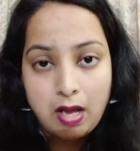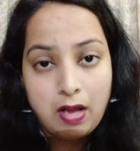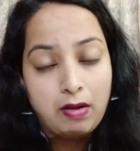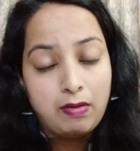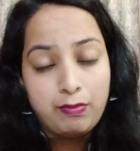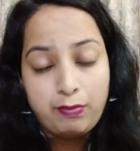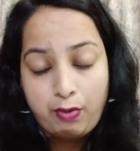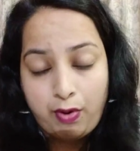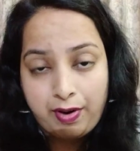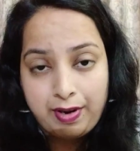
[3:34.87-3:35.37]

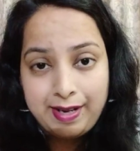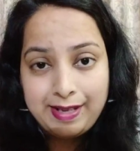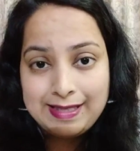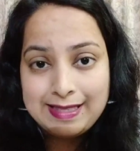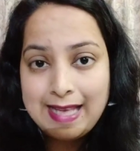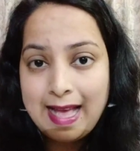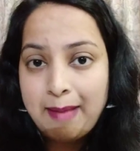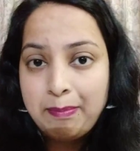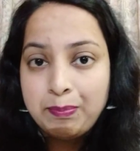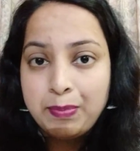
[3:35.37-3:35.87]
For
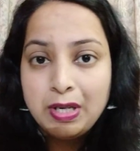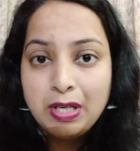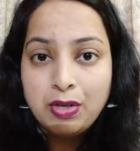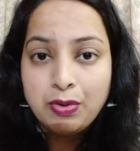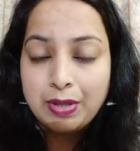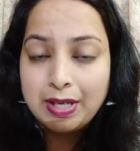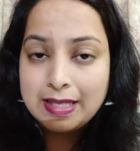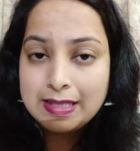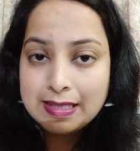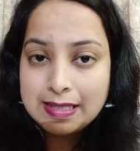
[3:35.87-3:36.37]
example, you
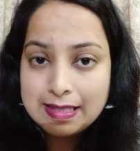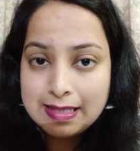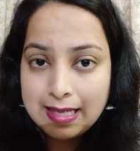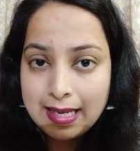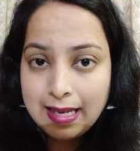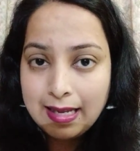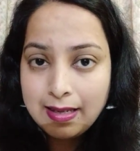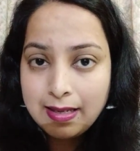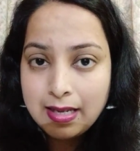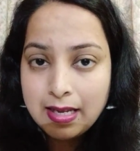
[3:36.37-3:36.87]
can
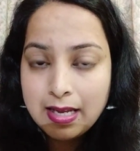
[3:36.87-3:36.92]
say,